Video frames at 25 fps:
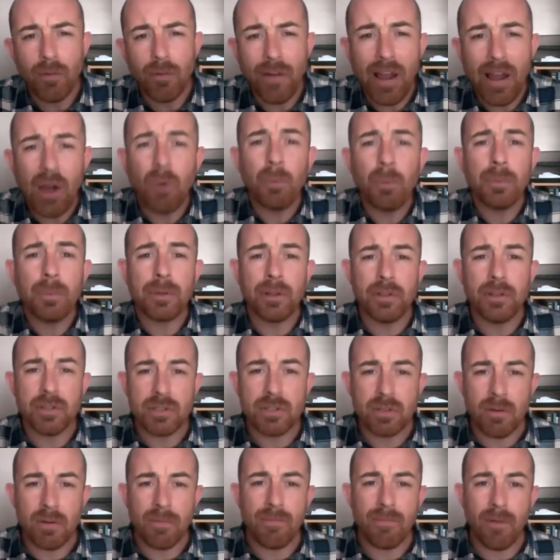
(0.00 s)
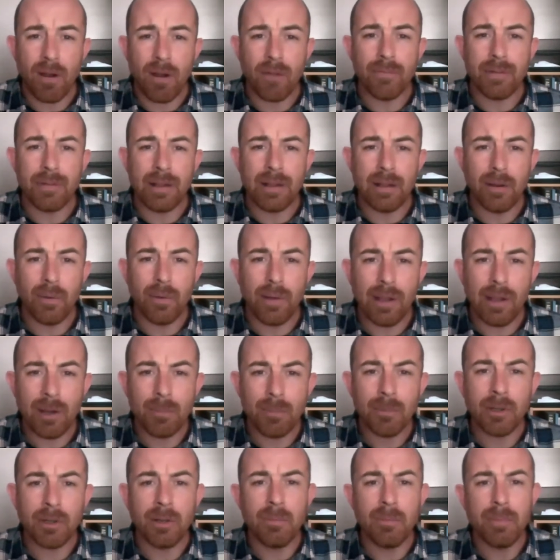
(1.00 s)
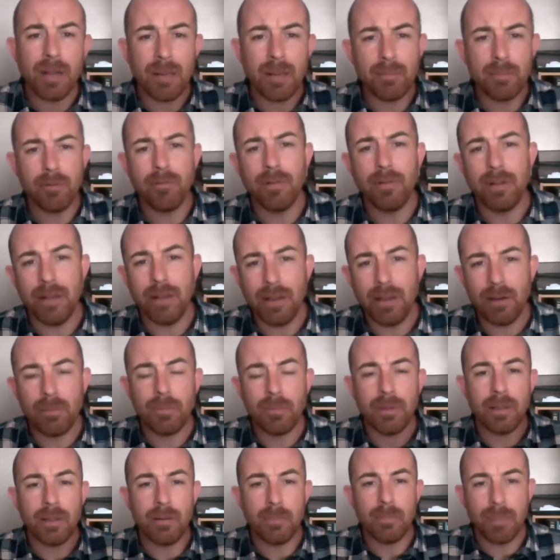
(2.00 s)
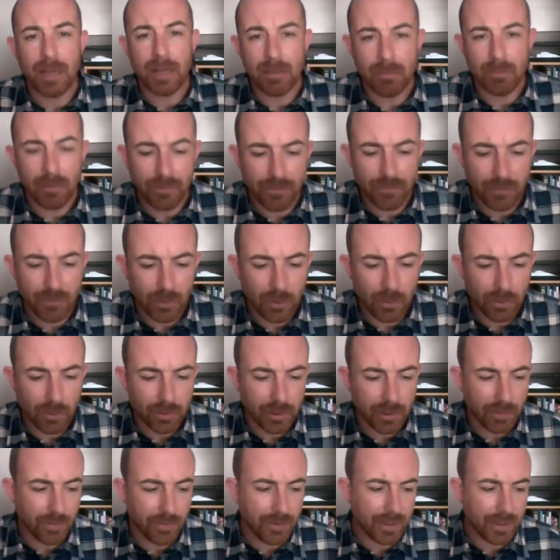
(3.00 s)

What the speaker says: of how I'm going to survive now, how am I going to pay my rent, how am I going to pay my food,